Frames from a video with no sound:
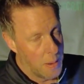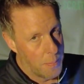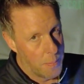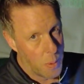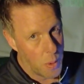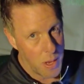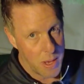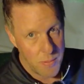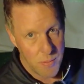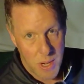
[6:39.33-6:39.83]

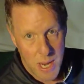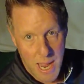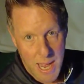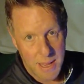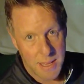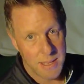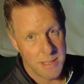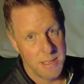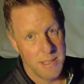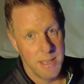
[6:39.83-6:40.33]
But in
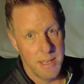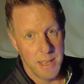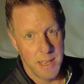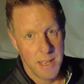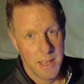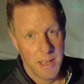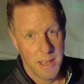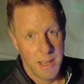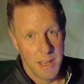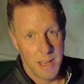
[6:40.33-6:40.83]
reality,
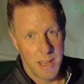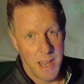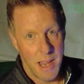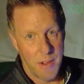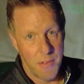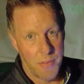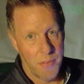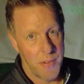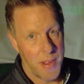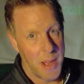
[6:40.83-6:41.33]
I
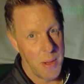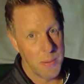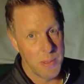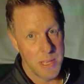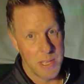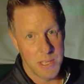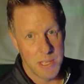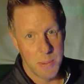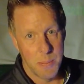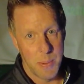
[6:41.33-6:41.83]
found
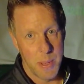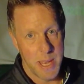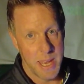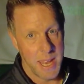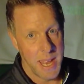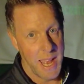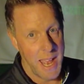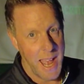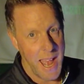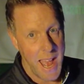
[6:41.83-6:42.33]
it to
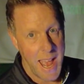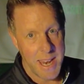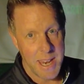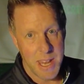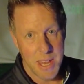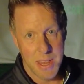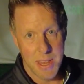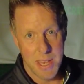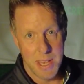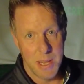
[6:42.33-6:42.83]
be
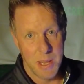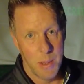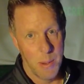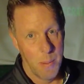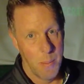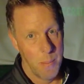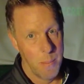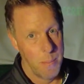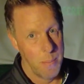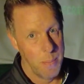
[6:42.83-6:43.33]
anything
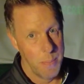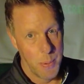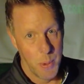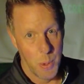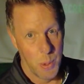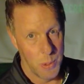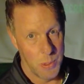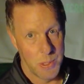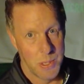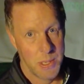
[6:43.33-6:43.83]

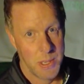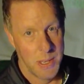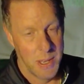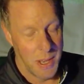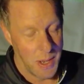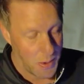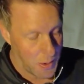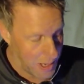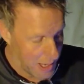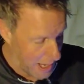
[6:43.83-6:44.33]
but.
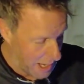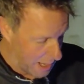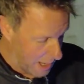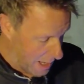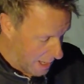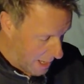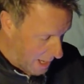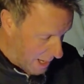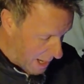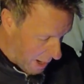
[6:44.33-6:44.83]
Okay,
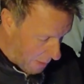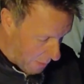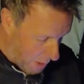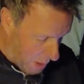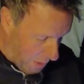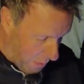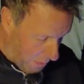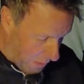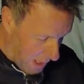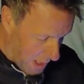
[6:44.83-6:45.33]
I'm going
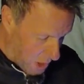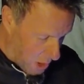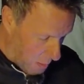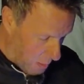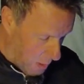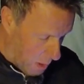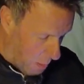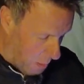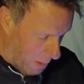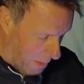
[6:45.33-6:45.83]
to flash up
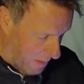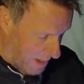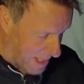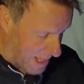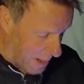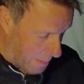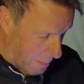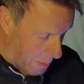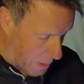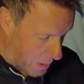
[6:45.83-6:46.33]
a couple of
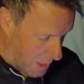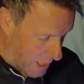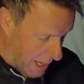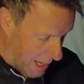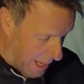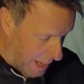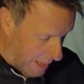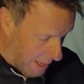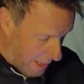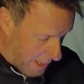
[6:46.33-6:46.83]
examples
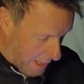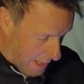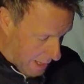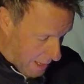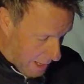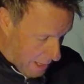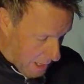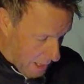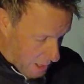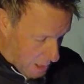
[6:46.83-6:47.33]
here.
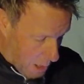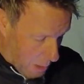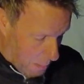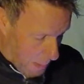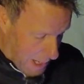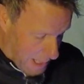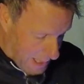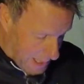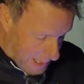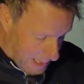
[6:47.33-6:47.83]
So
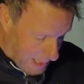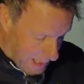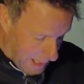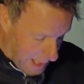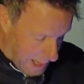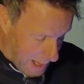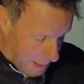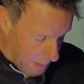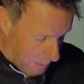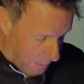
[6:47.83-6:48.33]

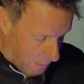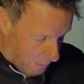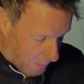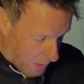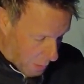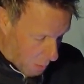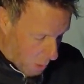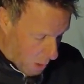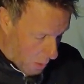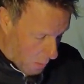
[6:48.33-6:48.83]
basically,
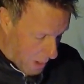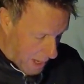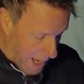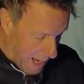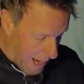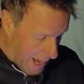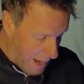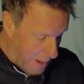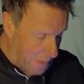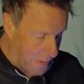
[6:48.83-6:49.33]
what we
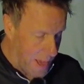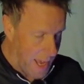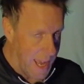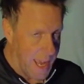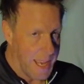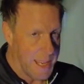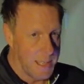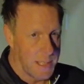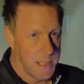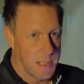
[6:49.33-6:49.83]
have
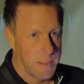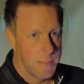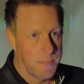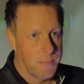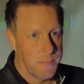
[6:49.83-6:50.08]
is